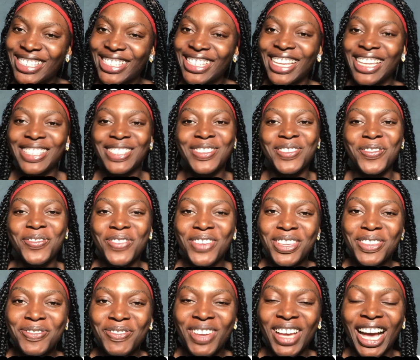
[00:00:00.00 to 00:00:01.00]
yes, your
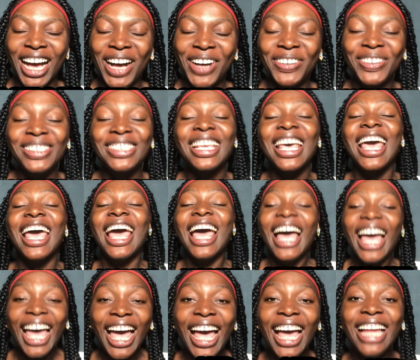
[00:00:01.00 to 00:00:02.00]
Facebook house.
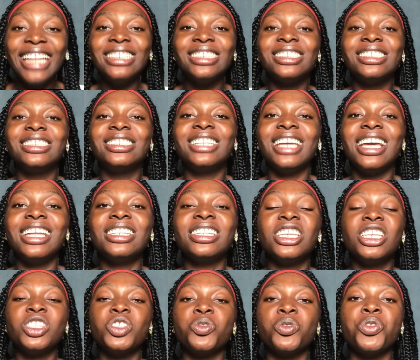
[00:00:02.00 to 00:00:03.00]
And then
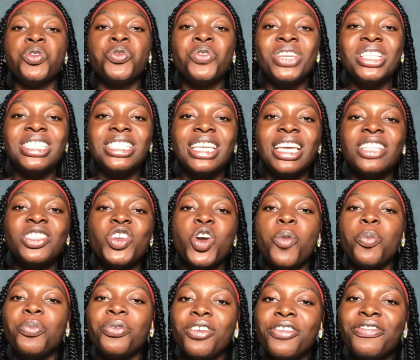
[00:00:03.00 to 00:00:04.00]
it will retain
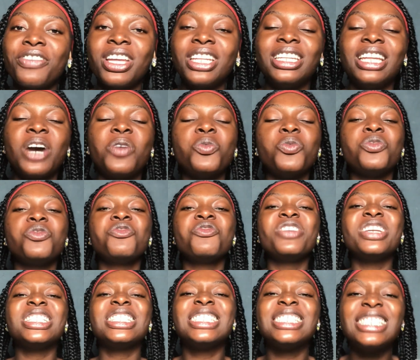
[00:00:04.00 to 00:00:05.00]
your profile, now will
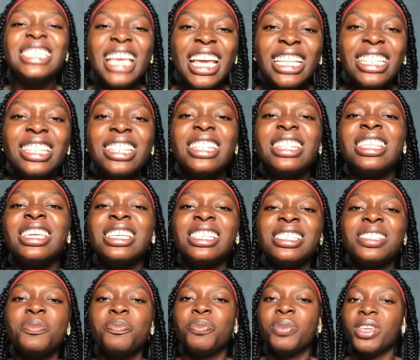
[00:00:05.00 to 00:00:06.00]
retain
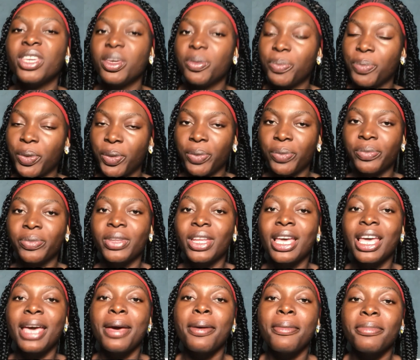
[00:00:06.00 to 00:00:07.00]
these people,
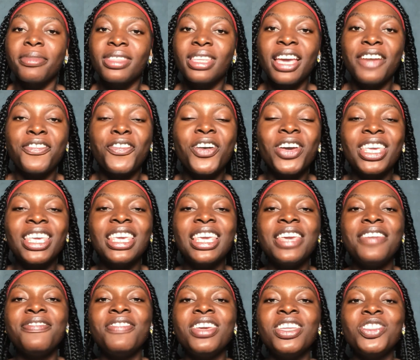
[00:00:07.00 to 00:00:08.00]
therefore
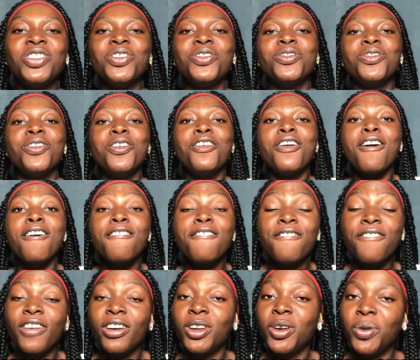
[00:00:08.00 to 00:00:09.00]
giving you
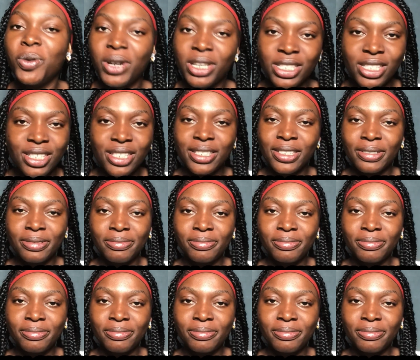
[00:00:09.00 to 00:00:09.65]
followers.